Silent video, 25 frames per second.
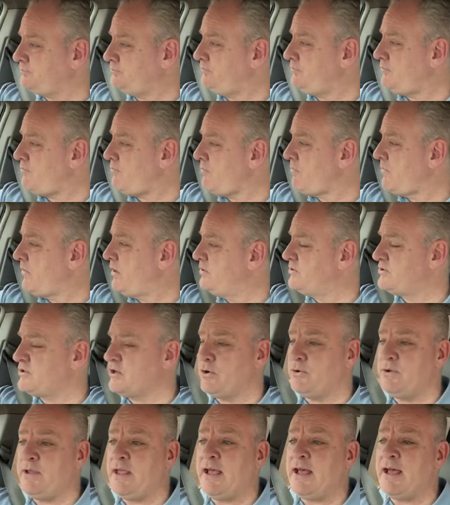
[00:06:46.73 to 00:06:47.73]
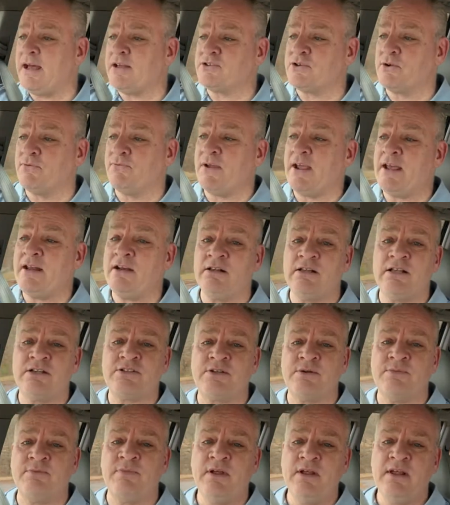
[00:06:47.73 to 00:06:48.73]
So yeah, so vandalism
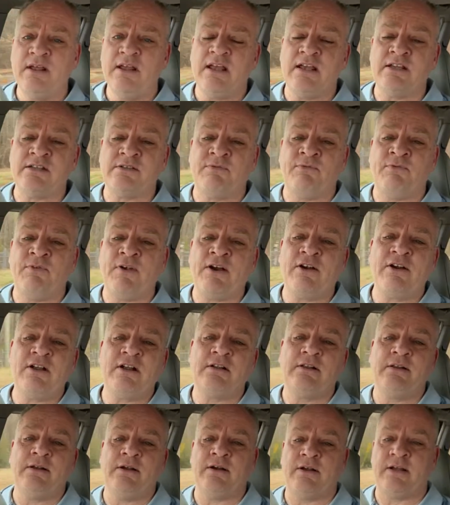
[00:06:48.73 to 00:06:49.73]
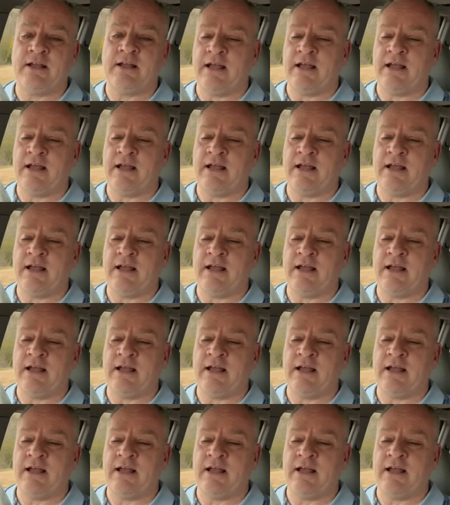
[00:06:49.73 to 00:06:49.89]
is very clear cut.